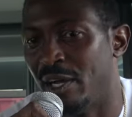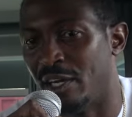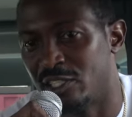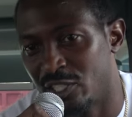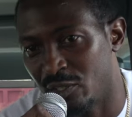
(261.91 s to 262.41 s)

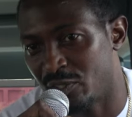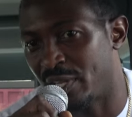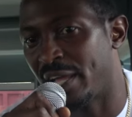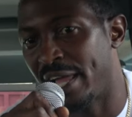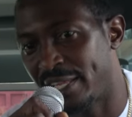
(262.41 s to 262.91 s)
our children,
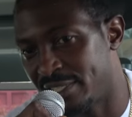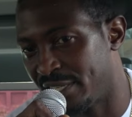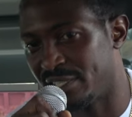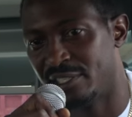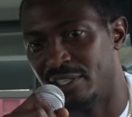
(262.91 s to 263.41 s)
our
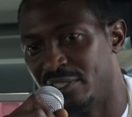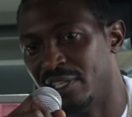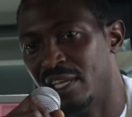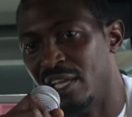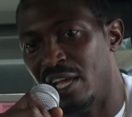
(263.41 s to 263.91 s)
ancestors,
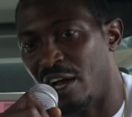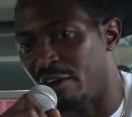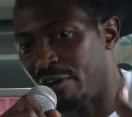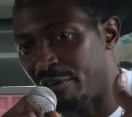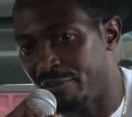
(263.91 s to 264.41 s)

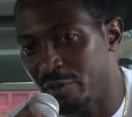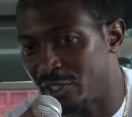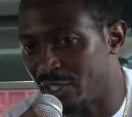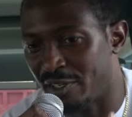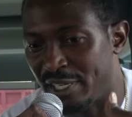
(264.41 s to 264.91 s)
our, our
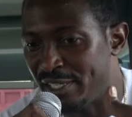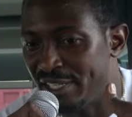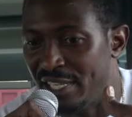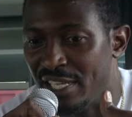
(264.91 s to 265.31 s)
future, and